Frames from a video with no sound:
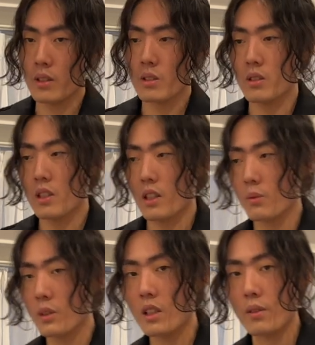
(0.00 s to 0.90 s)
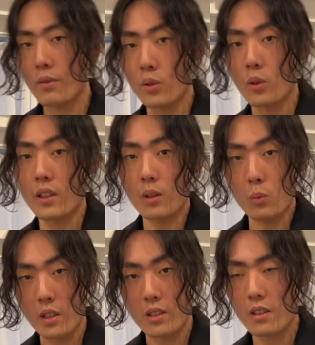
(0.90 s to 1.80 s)
so it's like really for the
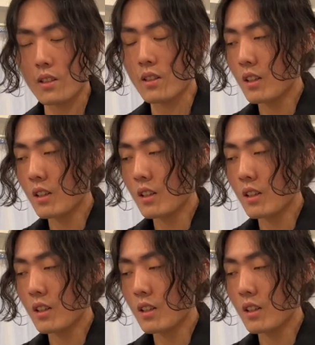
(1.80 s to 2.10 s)
winter.